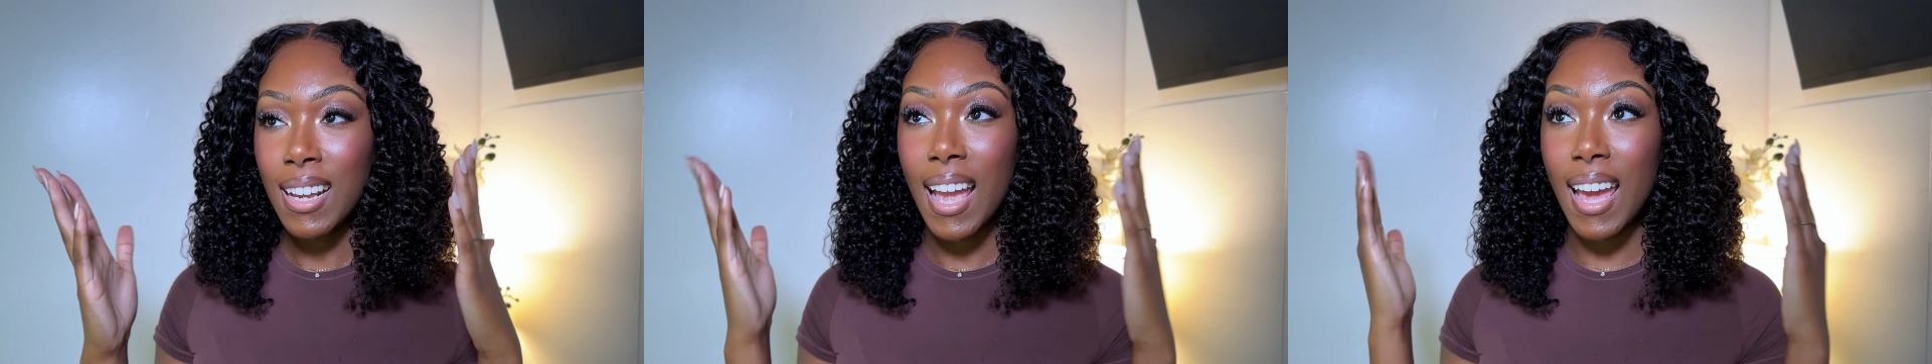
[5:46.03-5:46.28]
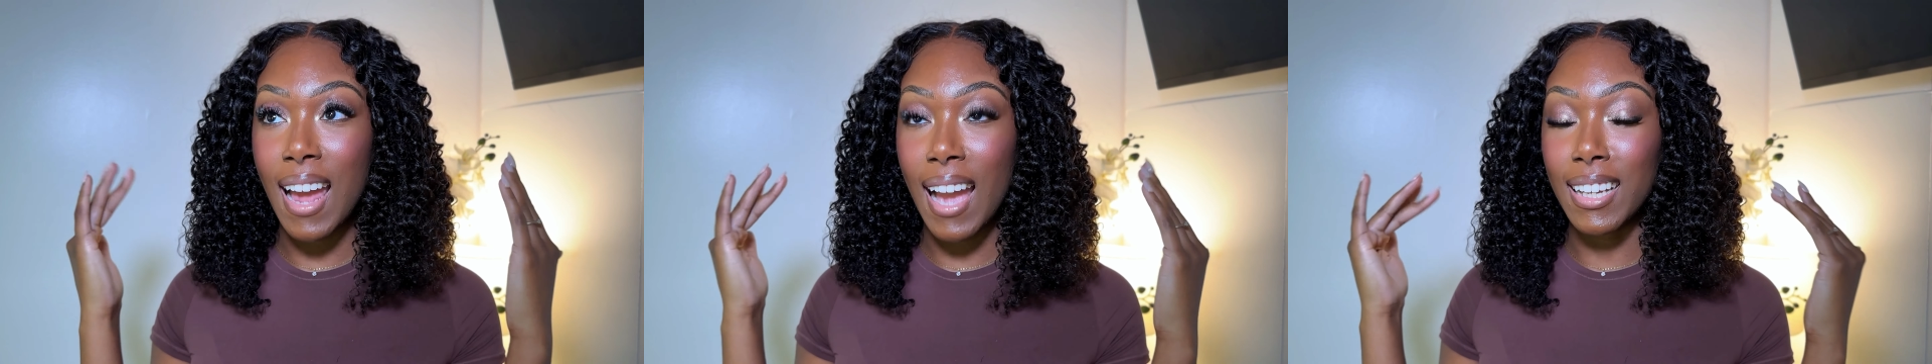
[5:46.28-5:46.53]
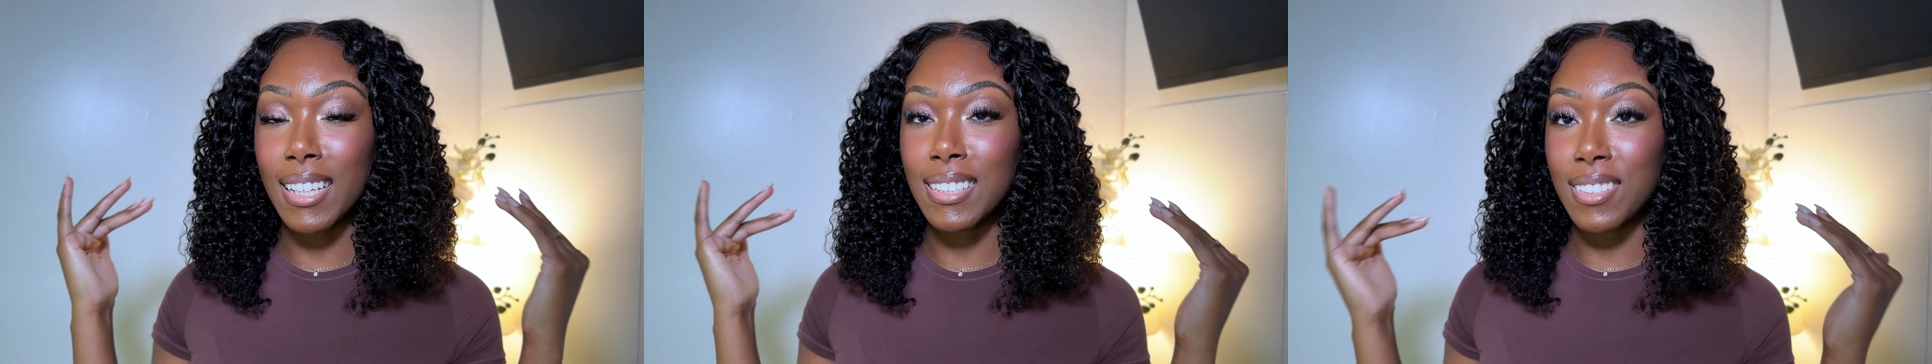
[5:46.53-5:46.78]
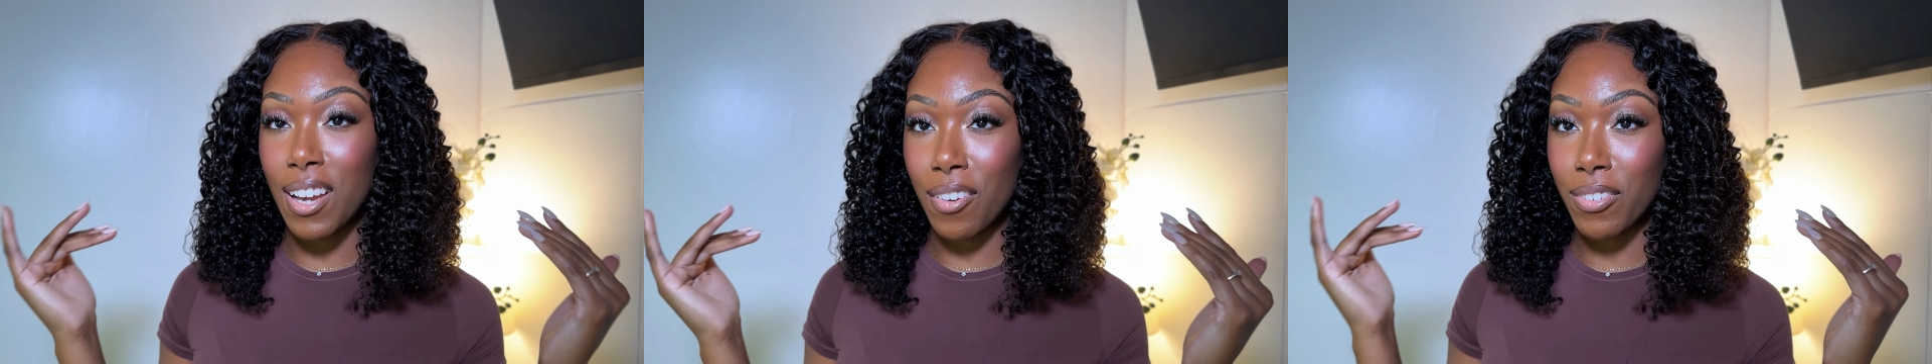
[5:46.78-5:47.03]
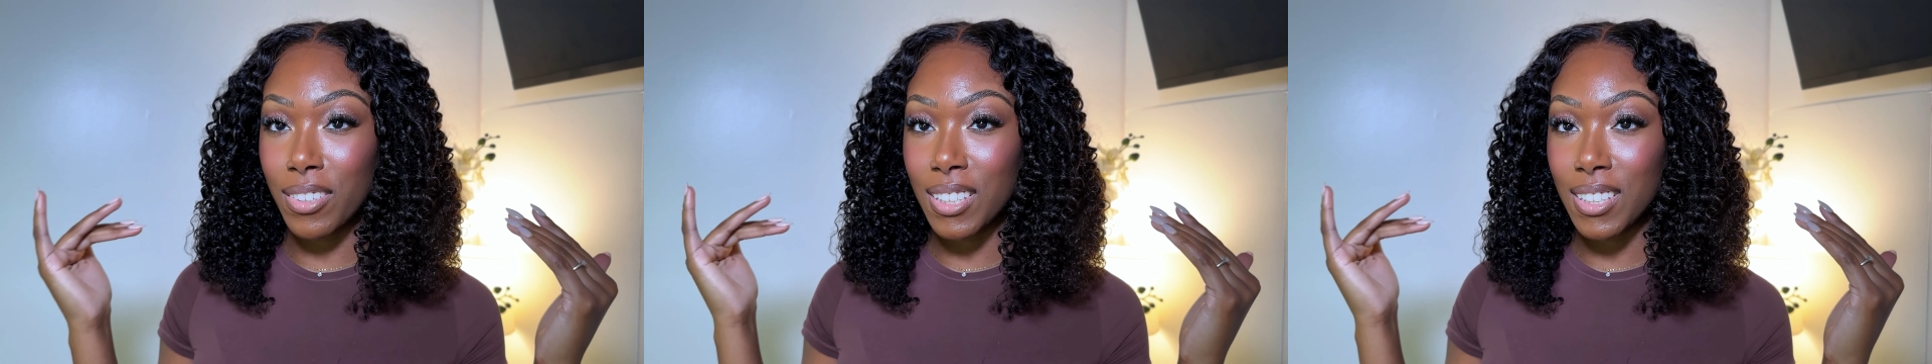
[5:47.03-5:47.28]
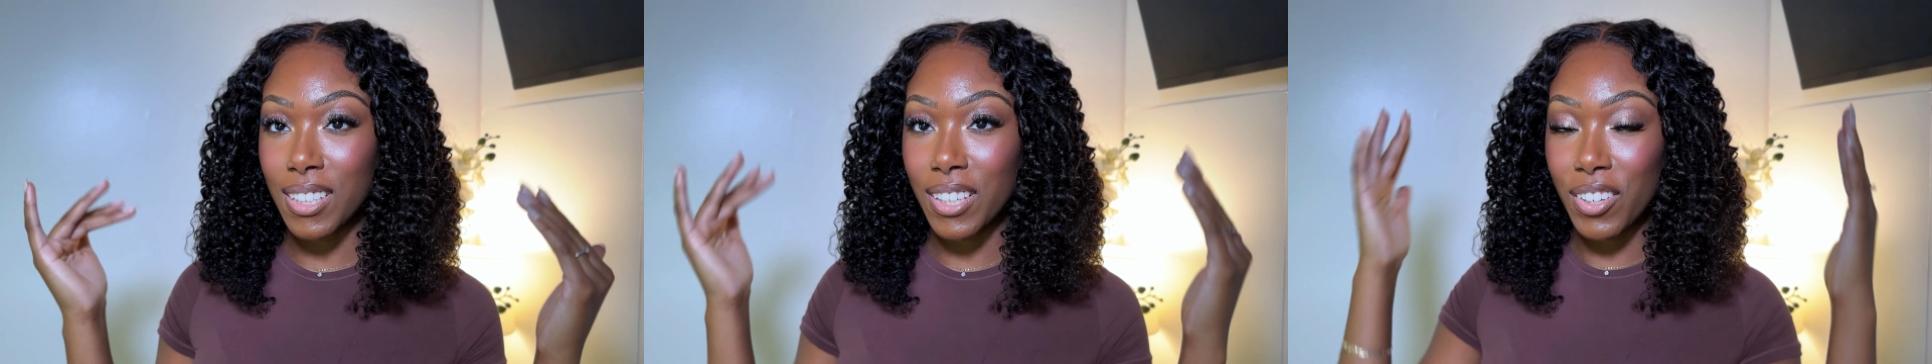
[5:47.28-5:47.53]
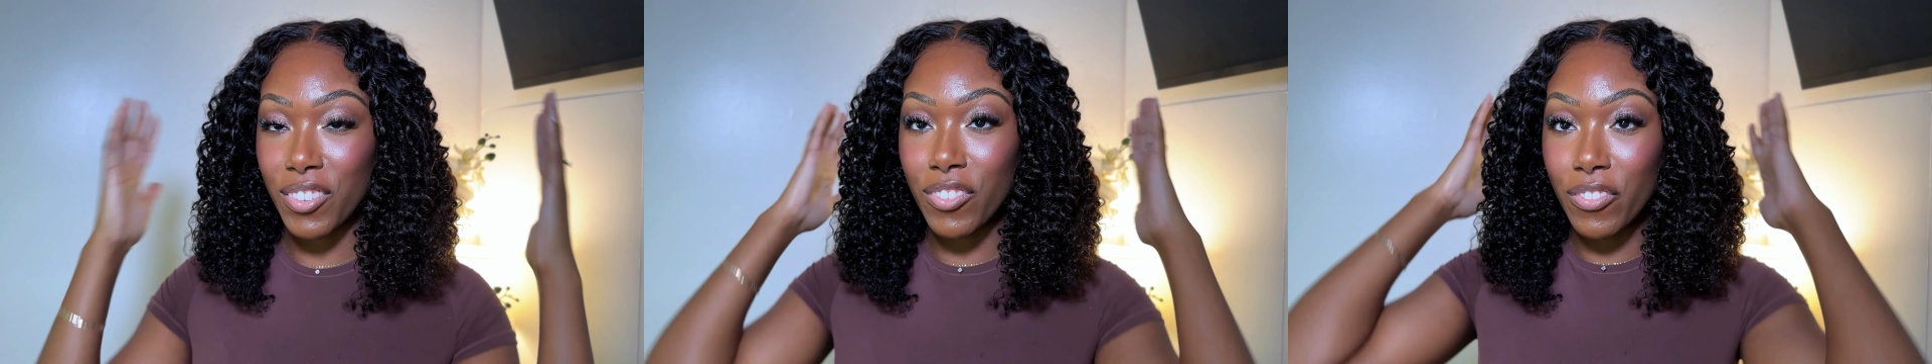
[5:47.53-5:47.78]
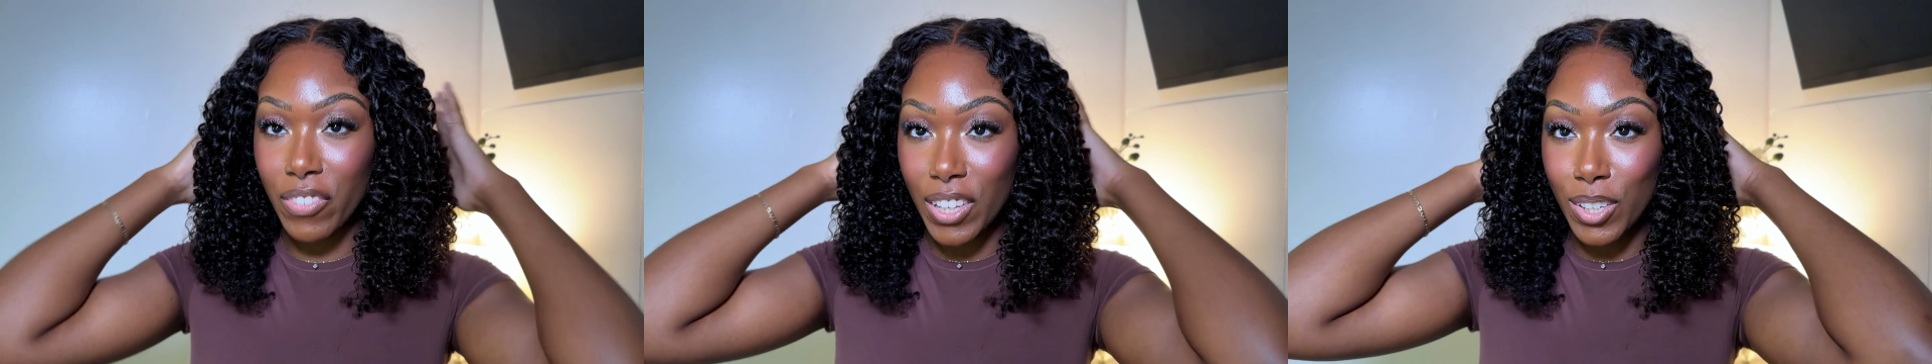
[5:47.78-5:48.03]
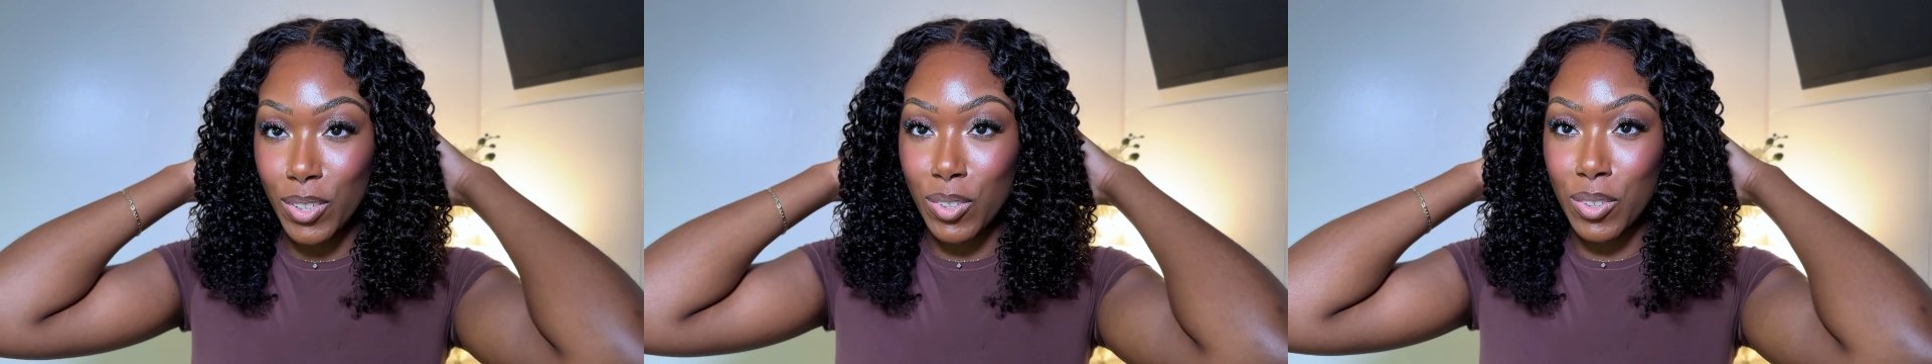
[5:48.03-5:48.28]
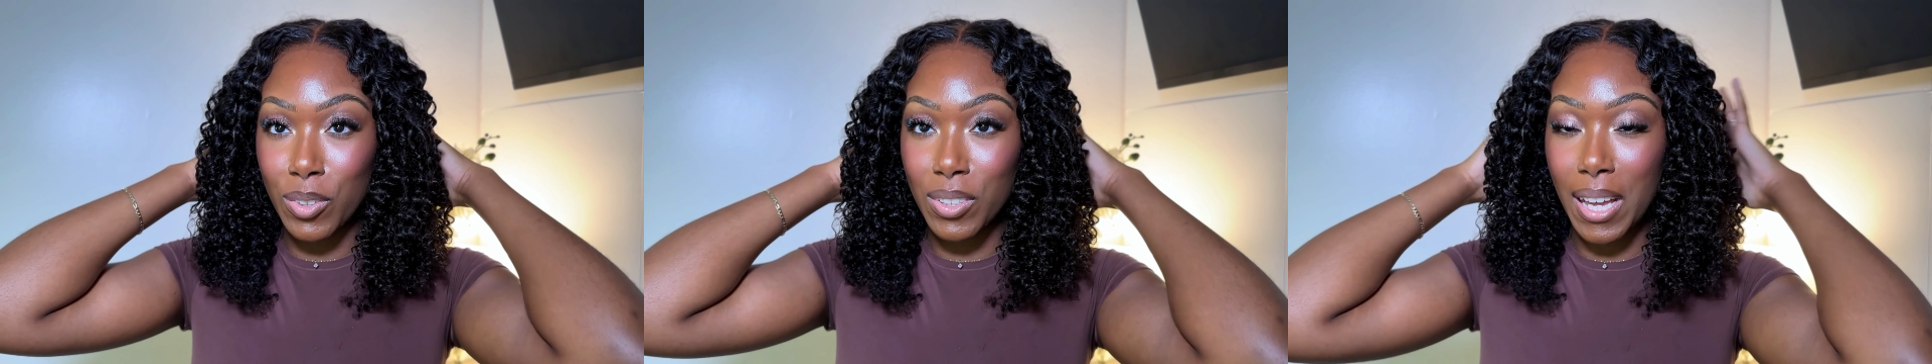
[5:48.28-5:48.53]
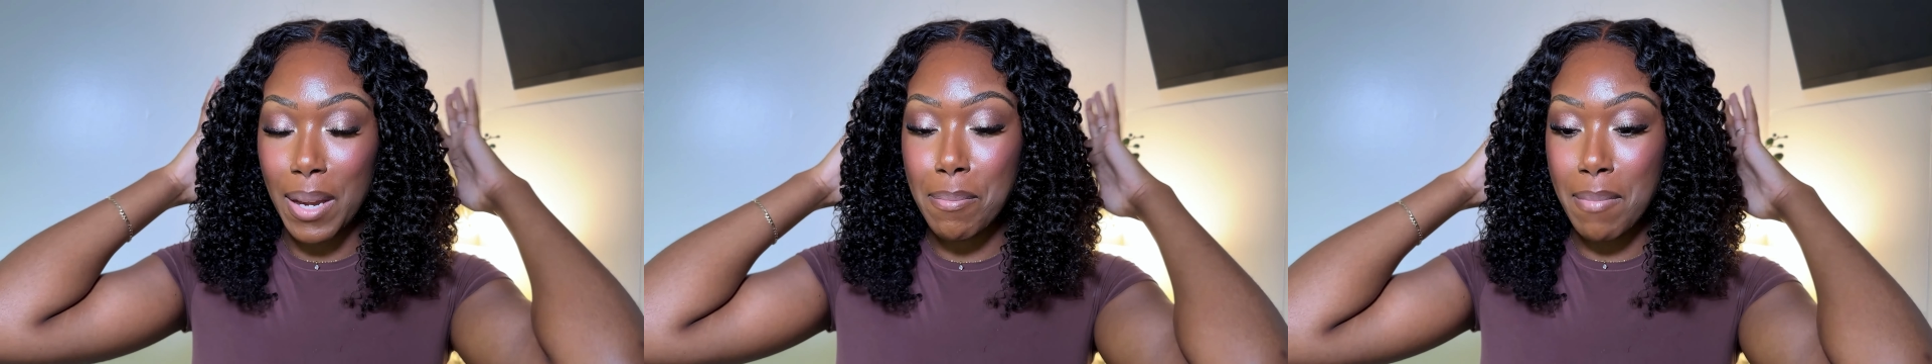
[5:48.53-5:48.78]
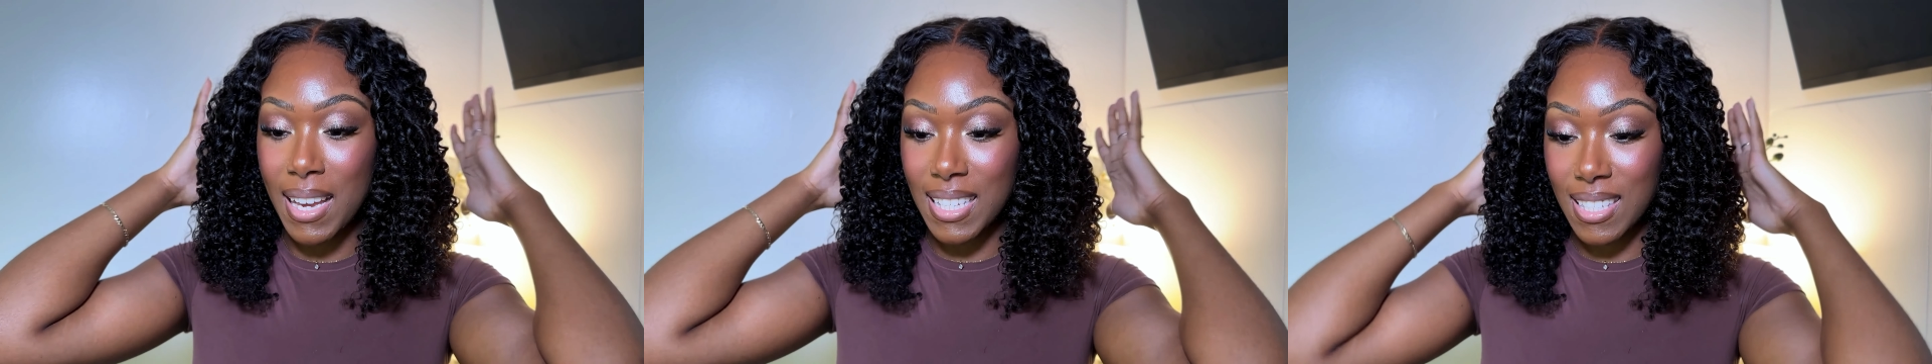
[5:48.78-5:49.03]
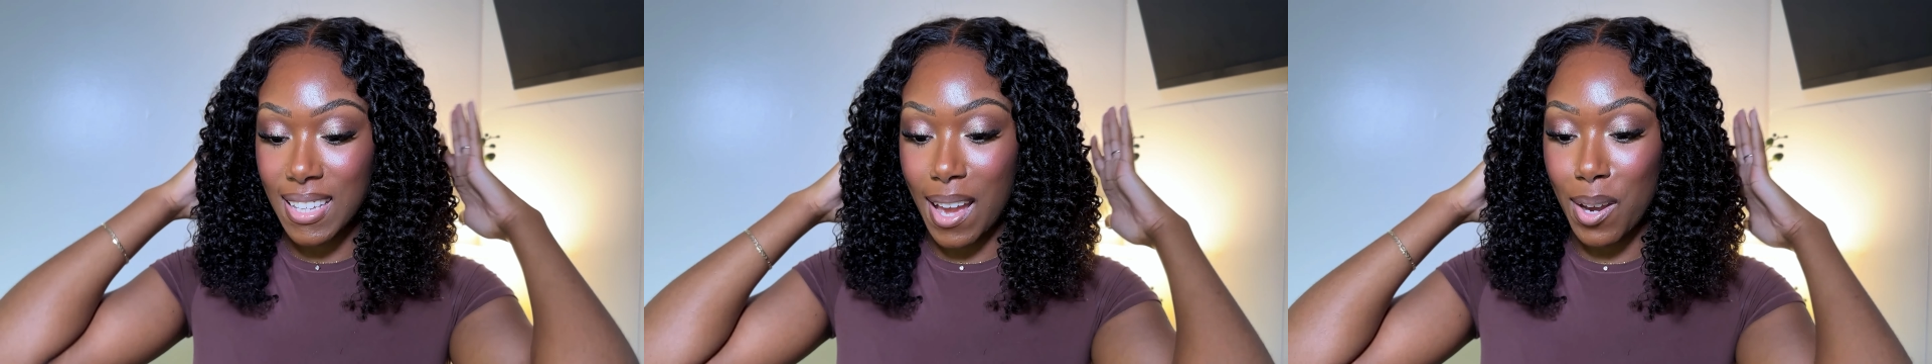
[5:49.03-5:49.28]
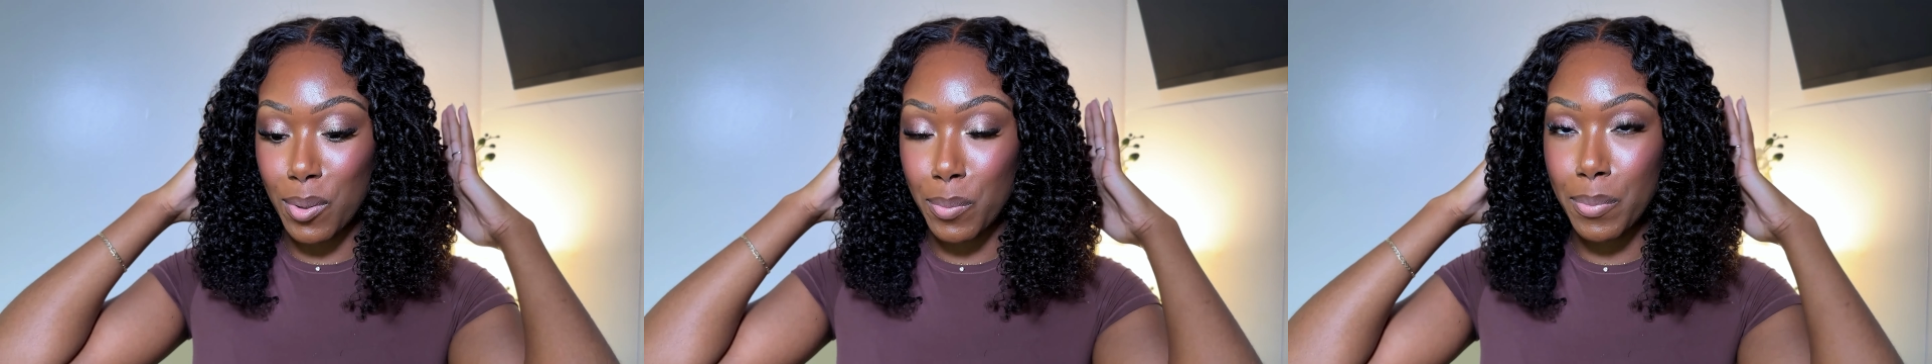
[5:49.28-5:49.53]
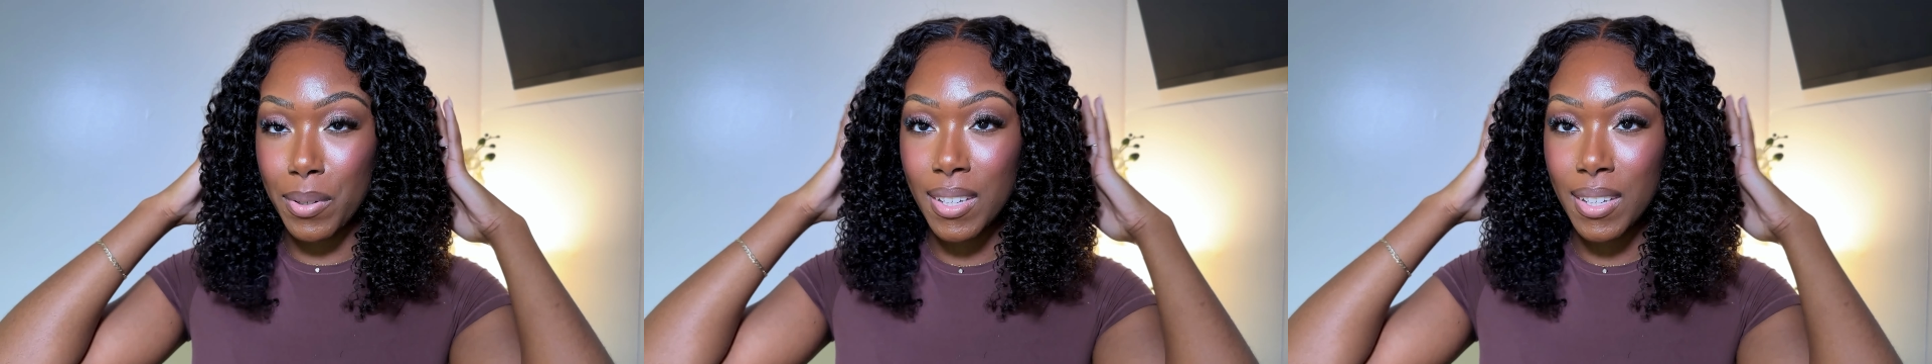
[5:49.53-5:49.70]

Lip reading: and I can definitely feel like my scalp